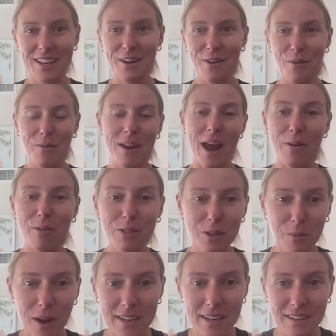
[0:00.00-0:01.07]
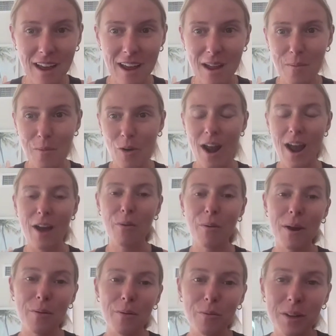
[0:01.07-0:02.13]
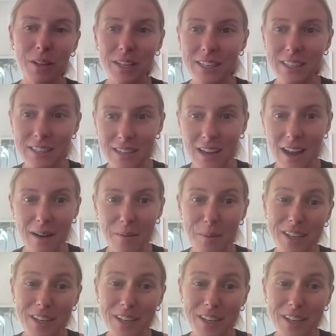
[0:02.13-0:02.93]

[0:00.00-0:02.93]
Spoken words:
now's the right time or how do I really decide?